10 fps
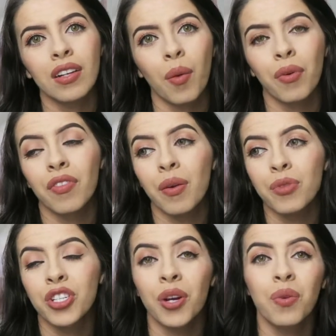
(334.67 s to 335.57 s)
A couple of them
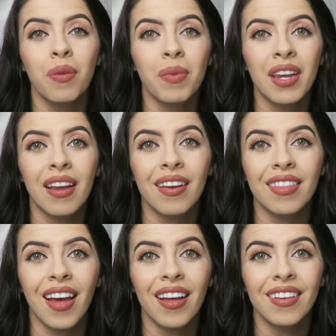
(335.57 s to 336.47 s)
shared with me
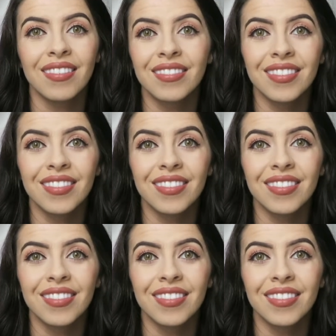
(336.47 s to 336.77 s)
that,